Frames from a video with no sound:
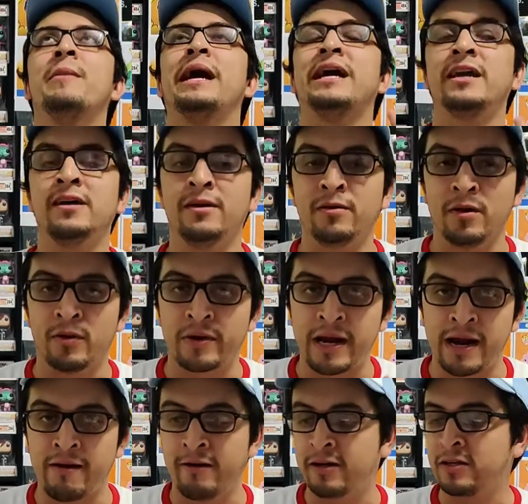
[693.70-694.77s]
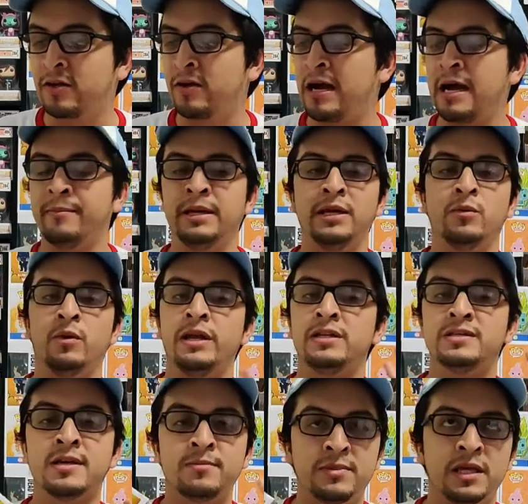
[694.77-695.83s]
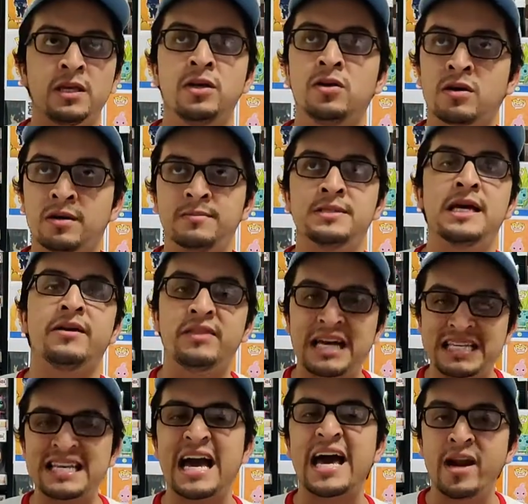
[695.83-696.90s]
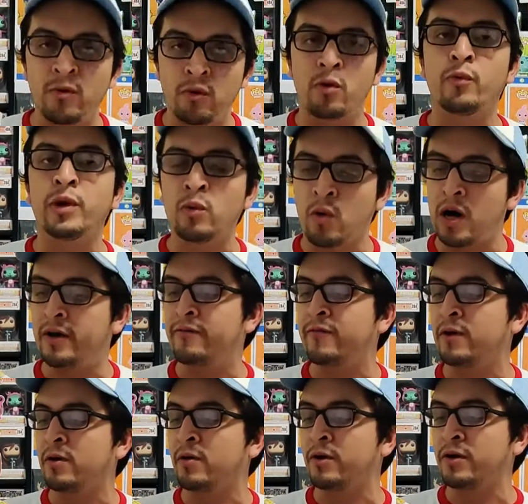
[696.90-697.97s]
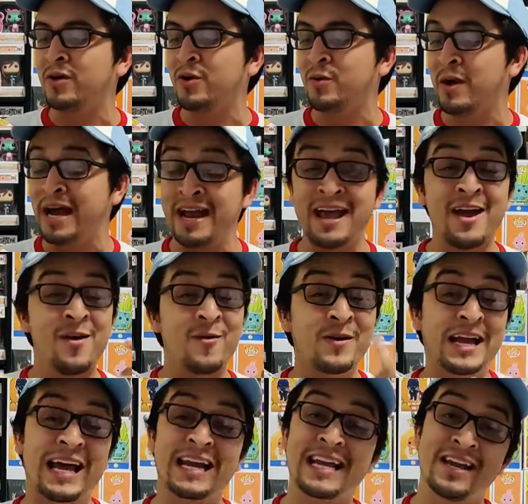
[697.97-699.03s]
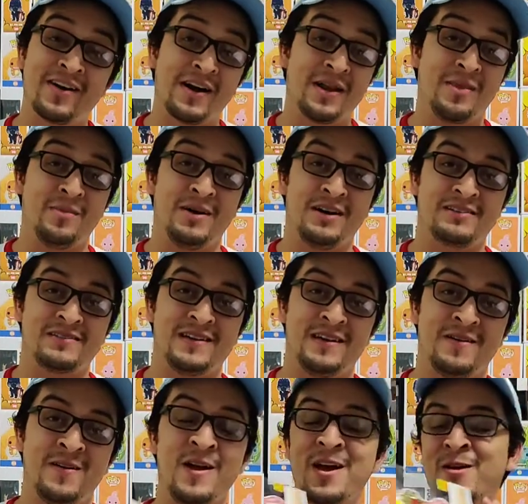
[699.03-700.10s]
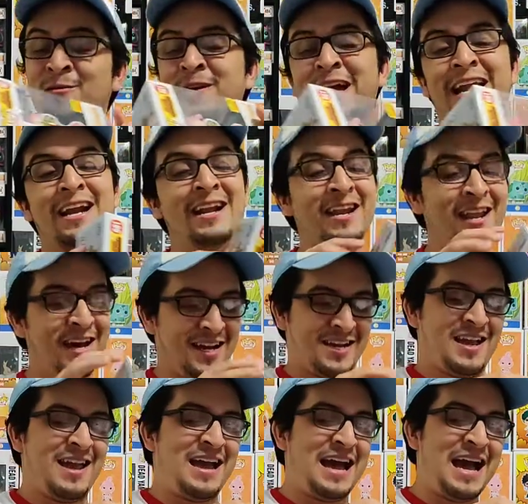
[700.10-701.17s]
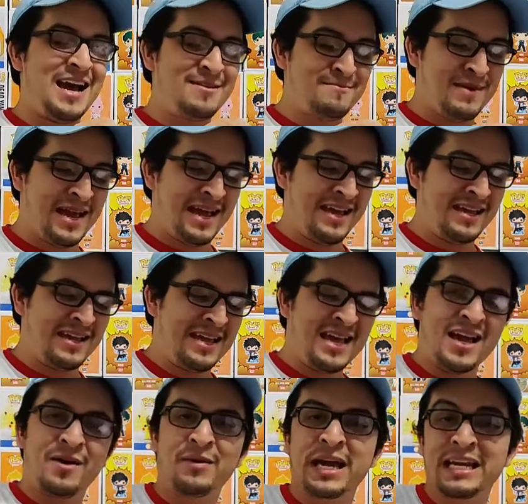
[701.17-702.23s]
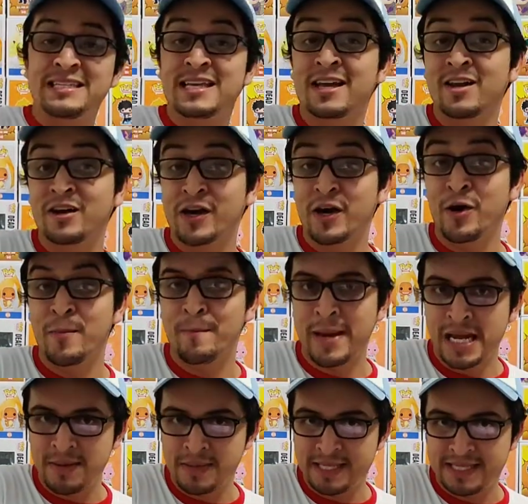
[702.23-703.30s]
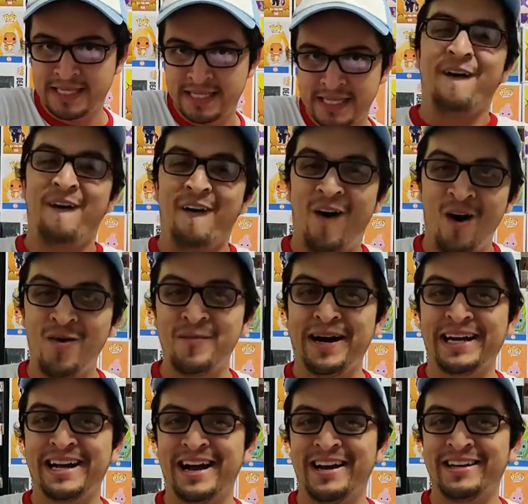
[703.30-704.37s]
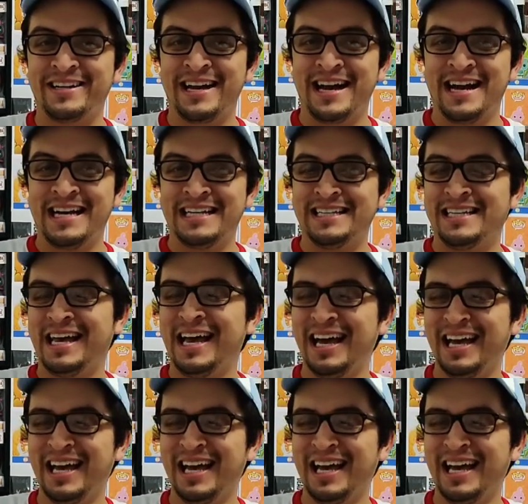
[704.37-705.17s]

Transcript: My Hero character. I mean, when something new comes out, that's kind of what we want Funko to do, right? We got to get her out of the box now. We got to look at Mei and we got to take a look at her babies. Oh my god, you guys.